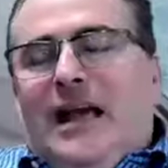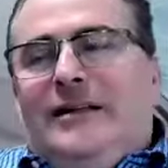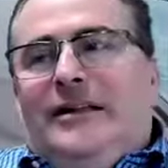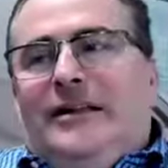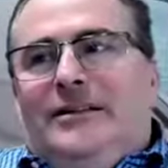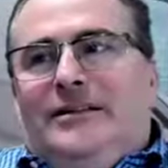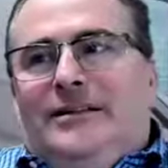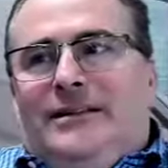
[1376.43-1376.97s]

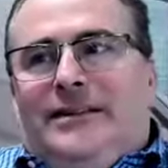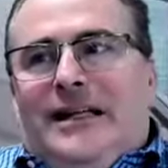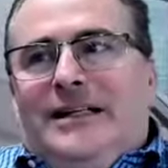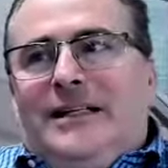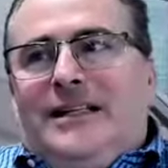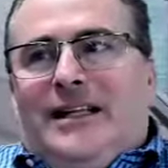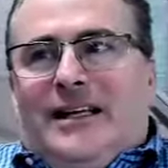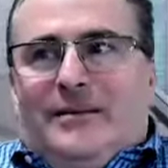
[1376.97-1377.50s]
other thing
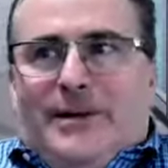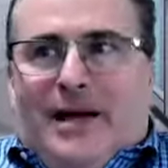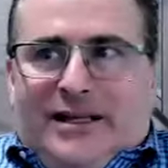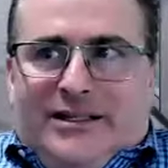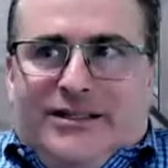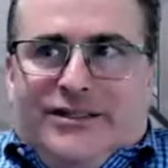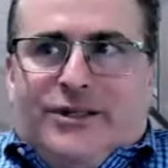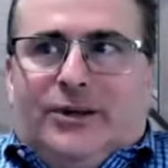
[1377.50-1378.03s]
to think about in
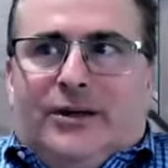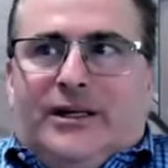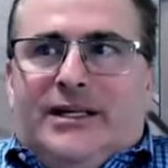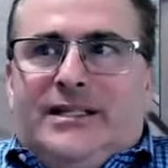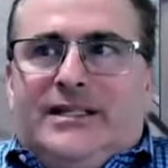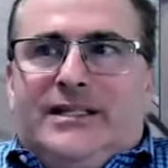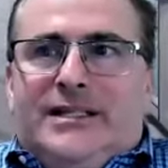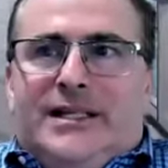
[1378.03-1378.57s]

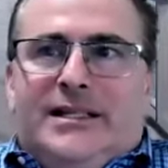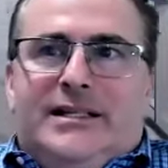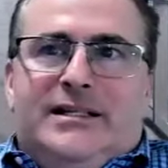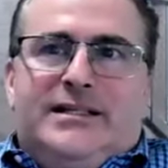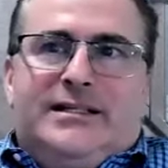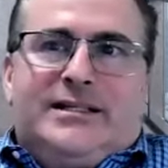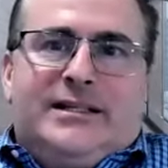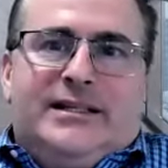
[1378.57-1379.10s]
stories
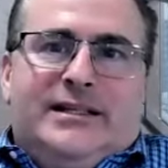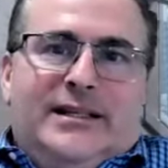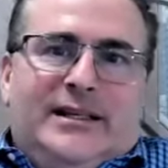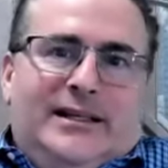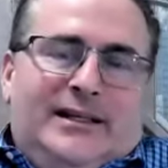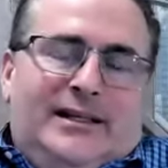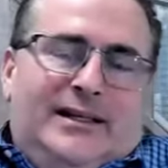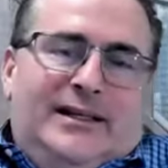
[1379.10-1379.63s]
is,
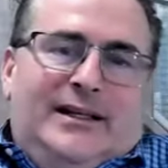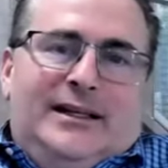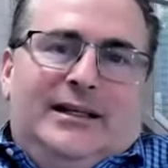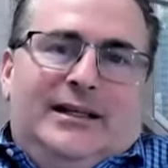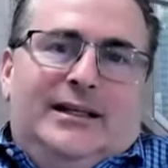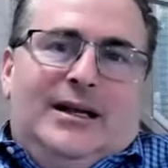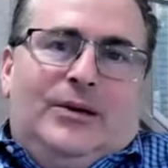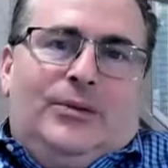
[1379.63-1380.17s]

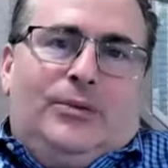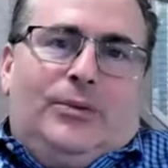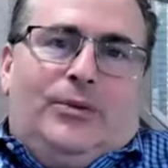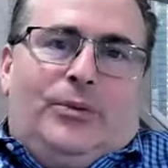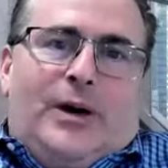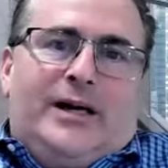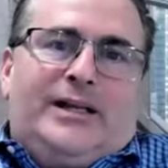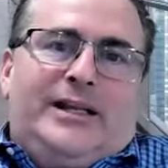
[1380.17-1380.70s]

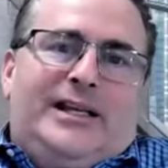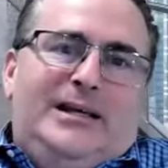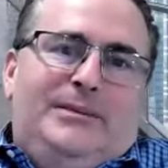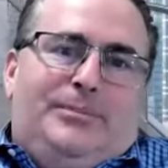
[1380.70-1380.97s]
what are the key